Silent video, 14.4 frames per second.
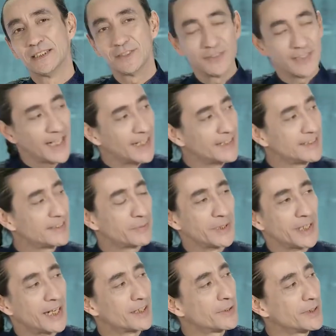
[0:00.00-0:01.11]
tonight we
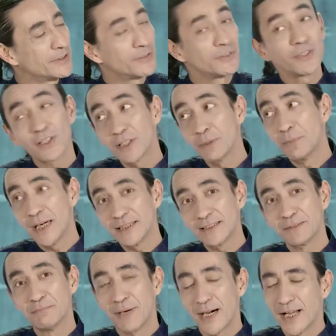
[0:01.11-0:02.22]
are going to talk about
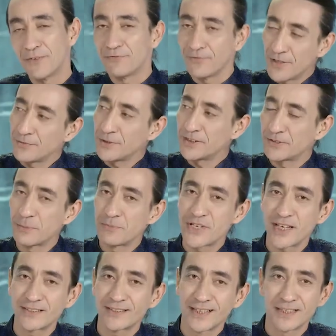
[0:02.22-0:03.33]
my favorite
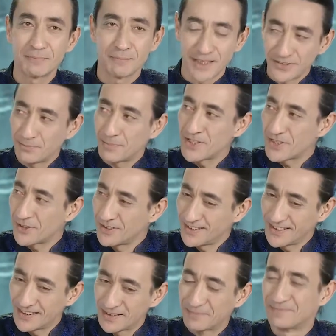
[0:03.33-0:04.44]
subject and my specialty.